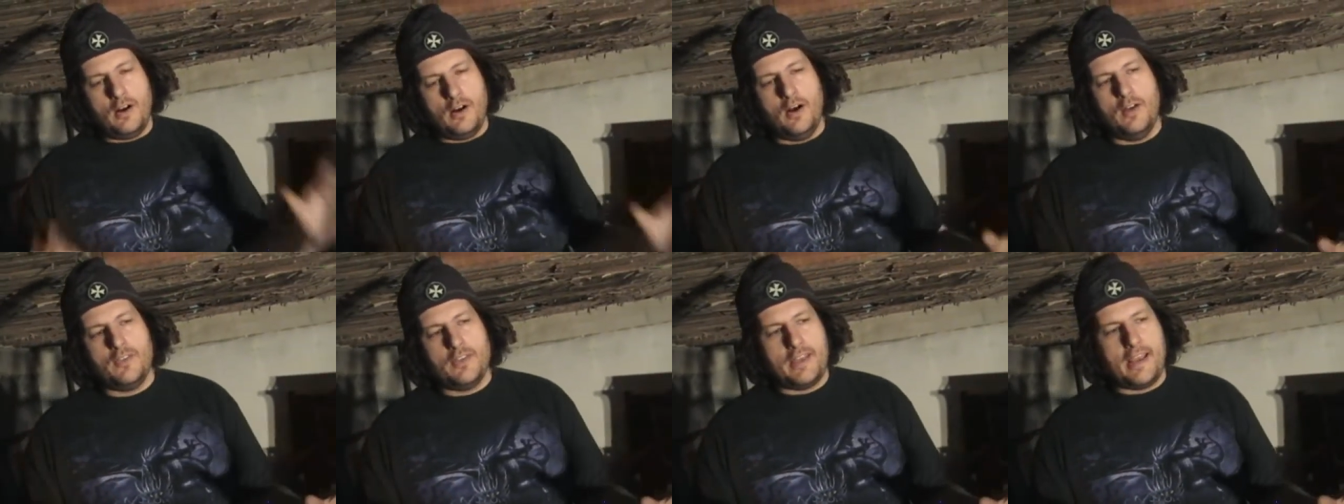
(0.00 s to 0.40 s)

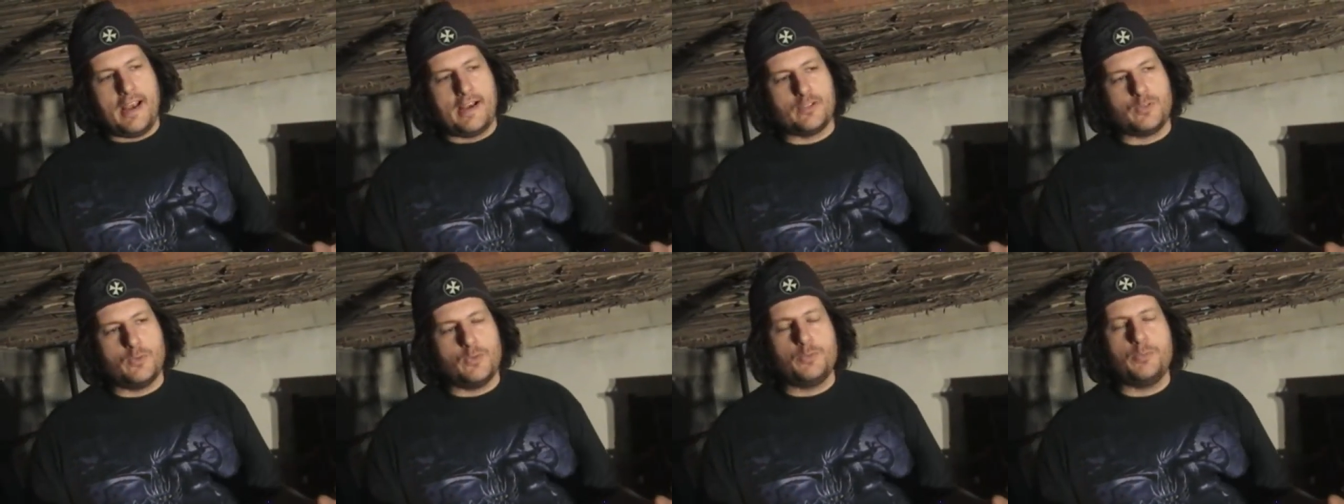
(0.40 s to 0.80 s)
on the
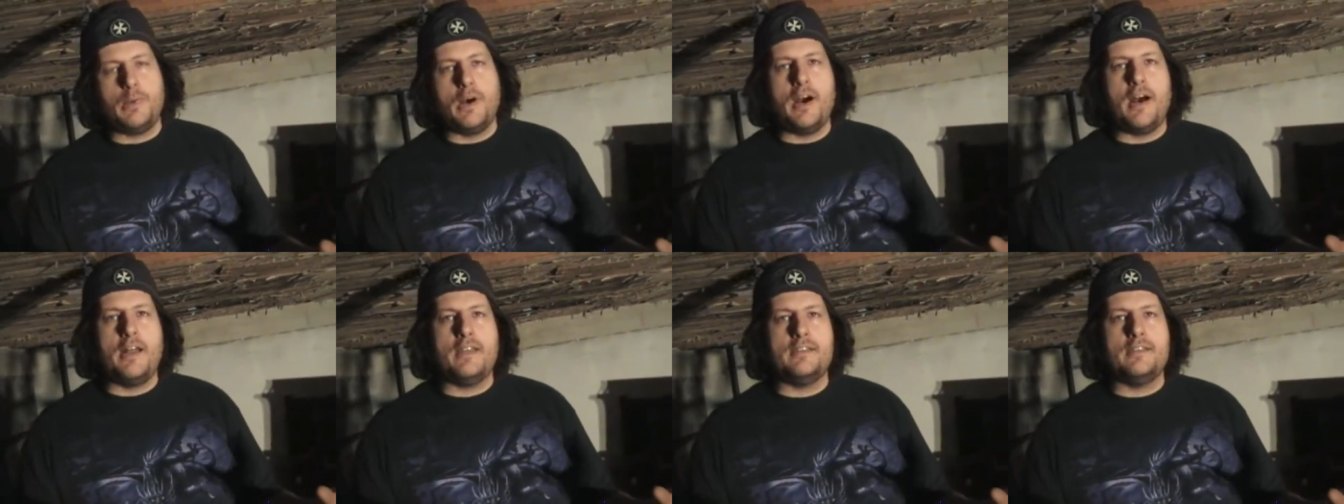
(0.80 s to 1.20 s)
actual
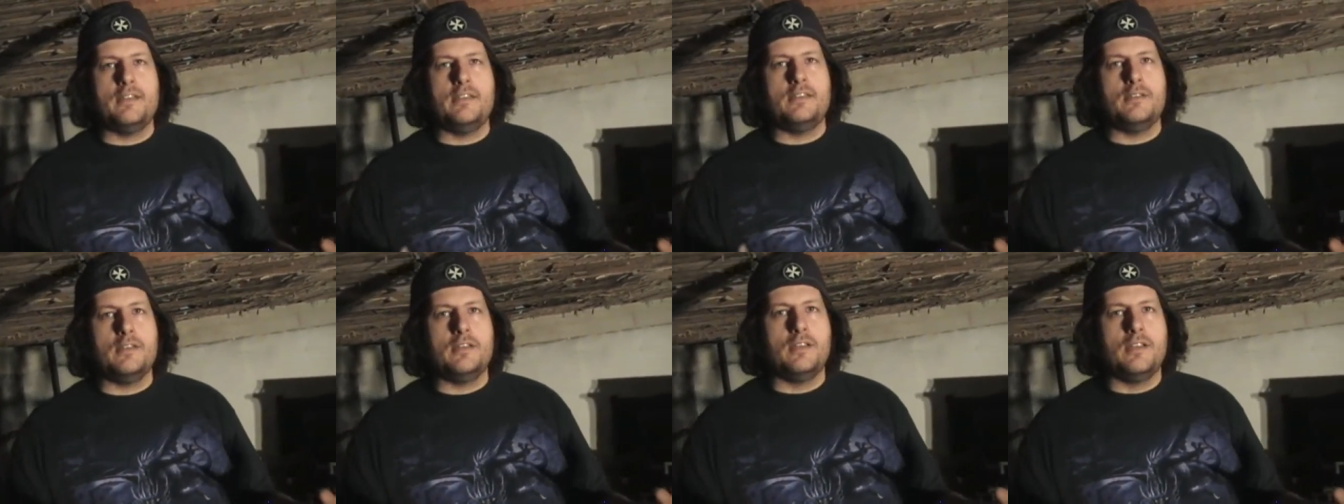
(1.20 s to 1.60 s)
spot
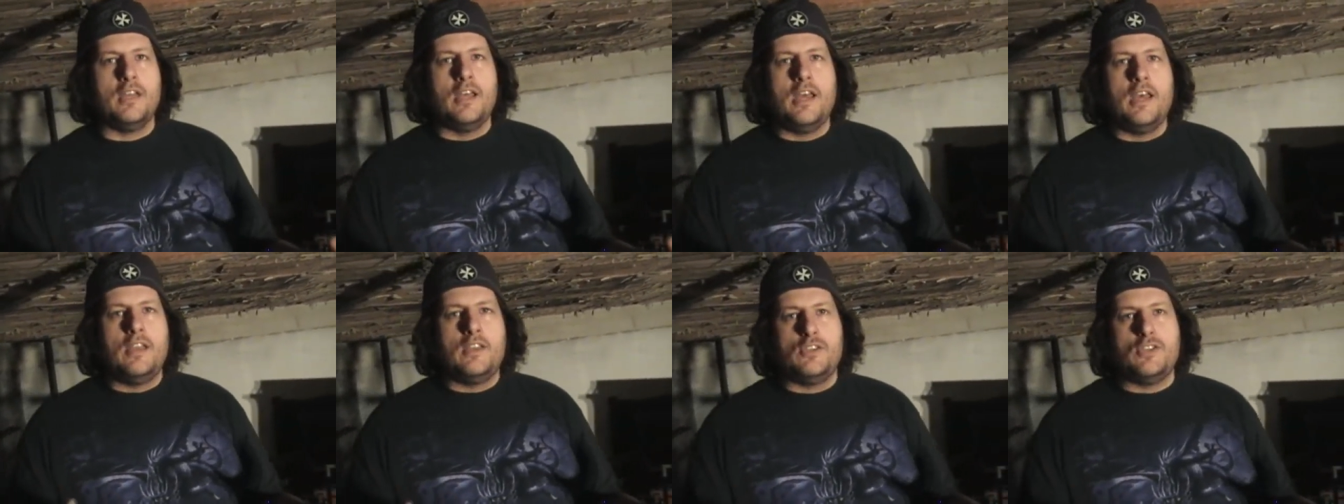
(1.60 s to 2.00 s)
that the,
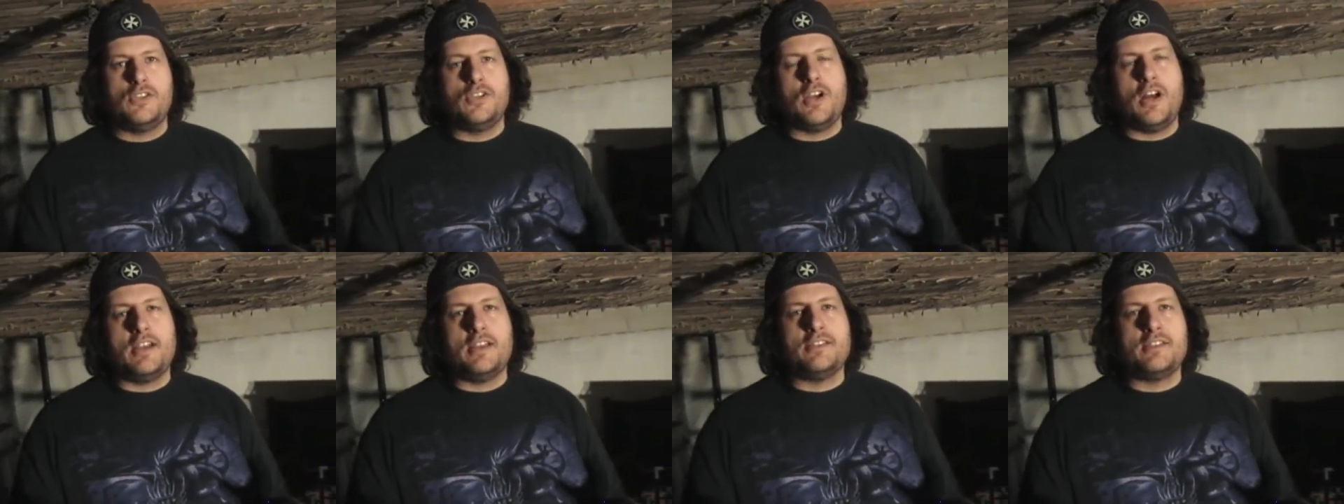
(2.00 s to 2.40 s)
the
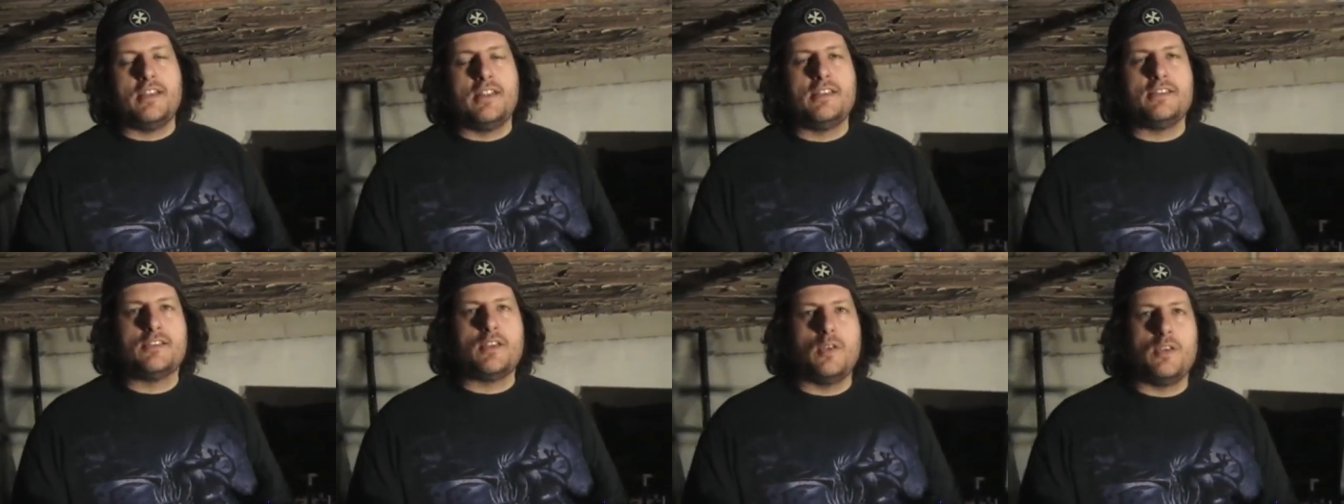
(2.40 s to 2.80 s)
shot is
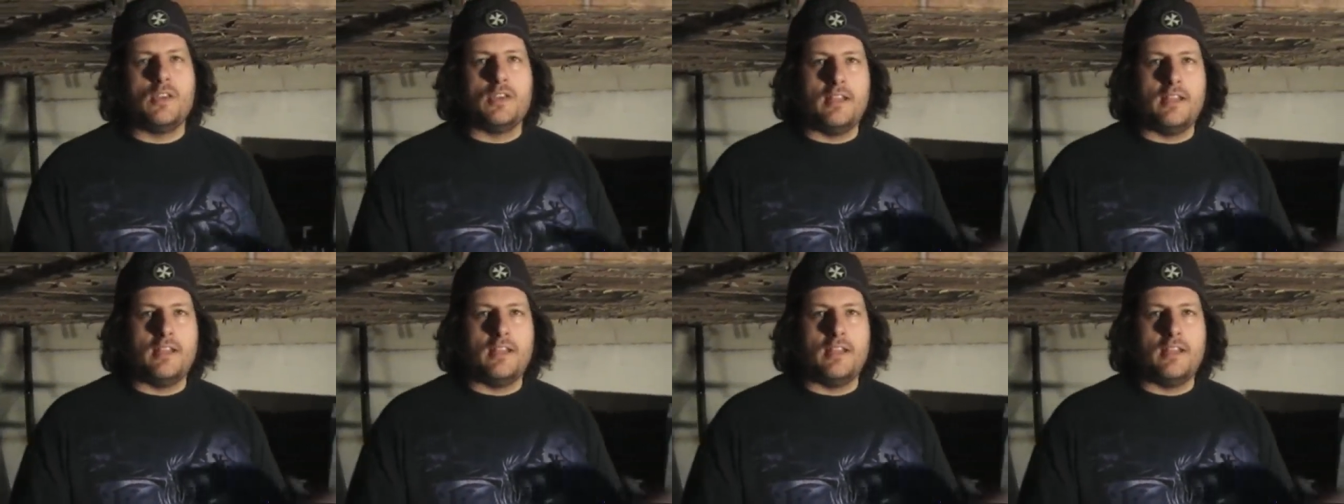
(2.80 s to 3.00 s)
in, so that